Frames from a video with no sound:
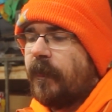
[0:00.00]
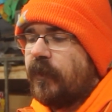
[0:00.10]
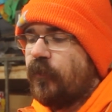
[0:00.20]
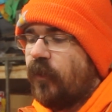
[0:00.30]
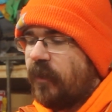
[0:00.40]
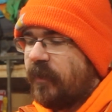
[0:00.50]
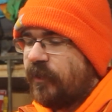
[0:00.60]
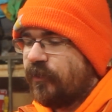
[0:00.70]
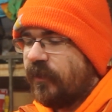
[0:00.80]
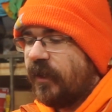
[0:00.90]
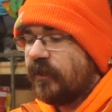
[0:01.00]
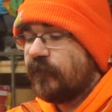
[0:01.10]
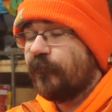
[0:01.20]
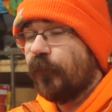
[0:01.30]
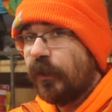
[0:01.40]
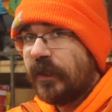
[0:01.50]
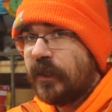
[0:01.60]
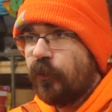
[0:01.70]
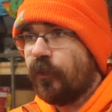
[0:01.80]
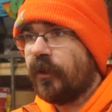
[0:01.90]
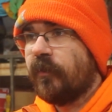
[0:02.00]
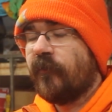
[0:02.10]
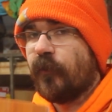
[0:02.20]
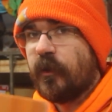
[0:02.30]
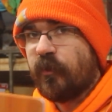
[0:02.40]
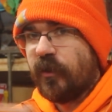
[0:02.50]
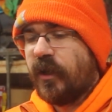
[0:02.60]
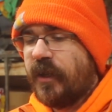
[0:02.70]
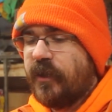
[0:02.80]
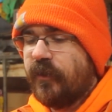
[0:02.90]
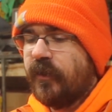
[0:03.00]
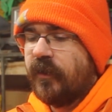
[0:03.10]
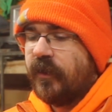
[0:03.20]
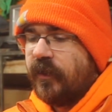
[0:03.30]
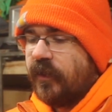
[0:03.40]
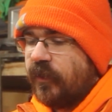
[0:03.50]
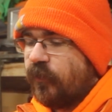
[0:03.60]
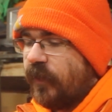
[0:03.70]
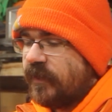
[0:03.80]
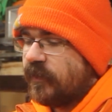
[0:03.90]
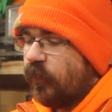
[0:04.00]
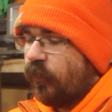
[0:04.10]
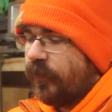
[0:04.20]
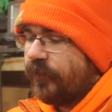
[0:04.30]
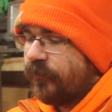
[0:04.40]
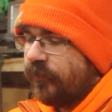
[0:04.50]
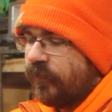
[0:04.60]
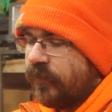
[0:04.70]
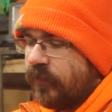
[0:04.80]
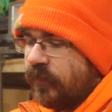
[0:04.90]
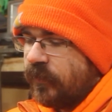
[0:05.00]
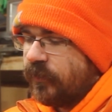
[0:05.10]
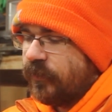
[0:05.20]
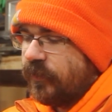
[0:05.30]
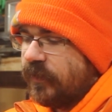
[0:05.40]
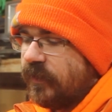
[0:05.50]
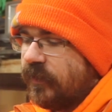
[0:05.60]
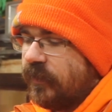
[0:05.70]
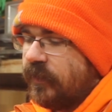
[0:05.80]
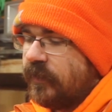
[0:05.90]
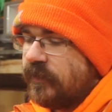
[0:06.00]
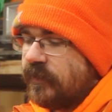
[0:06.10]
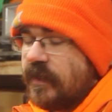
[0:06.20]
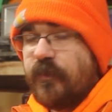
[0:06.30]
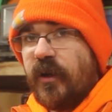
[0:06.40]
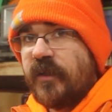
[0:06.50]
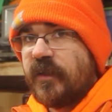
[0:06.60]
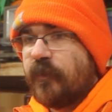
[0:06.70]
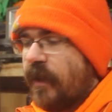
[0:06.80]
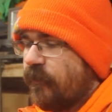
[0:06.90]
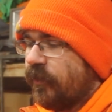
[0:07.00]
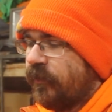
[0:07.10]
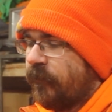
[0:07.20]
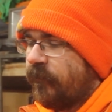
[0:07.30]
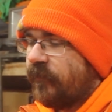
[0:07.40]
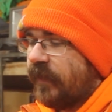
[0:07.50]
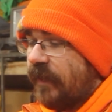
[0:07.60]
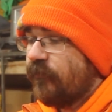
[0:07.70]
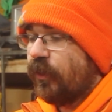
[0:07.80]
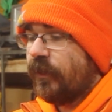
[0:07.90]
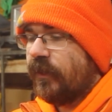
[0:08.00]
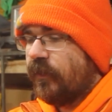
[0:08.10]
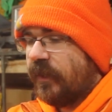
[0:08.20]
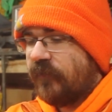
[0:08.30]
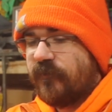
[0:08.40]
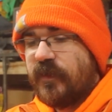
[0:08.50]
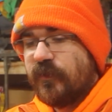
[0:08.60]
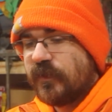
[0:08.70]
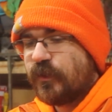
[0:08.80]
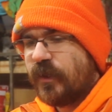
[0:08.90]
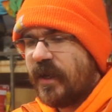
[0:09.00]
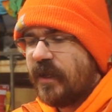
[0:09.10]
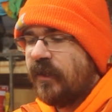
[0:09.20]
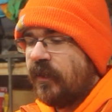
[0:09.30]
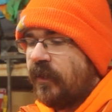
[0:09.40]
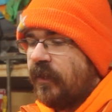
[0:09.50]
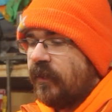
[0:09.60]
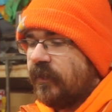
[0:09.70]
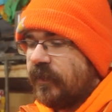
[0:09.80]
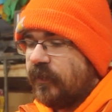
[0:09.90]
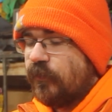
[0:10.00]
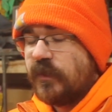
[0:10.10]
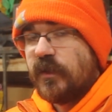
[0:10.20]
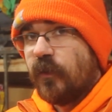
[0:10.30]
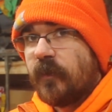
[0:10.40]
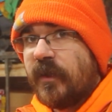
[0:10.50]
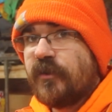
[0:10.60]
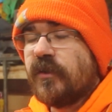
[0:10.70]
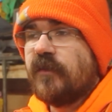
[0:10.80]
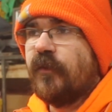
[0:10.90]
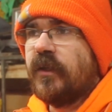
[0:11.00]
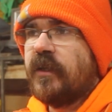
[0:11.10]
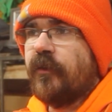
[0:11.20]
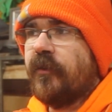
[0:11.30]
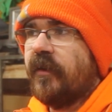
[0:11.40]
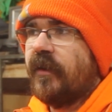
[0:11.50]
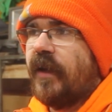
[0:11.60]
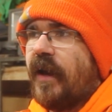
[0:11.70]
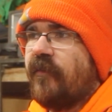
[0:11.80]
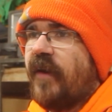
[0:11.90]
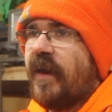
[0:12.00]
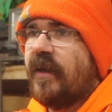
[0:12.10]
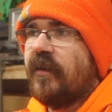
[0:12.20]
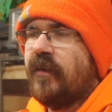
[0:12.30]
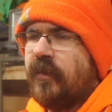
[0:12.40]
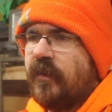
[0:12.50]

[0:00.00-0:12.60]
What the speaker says: you want to make sure that it's fully cured before you put it on here. Otherwise, the oil could seep onto the paper. Even though it like feels dry, like you still want to make sure it's fully cured. I've had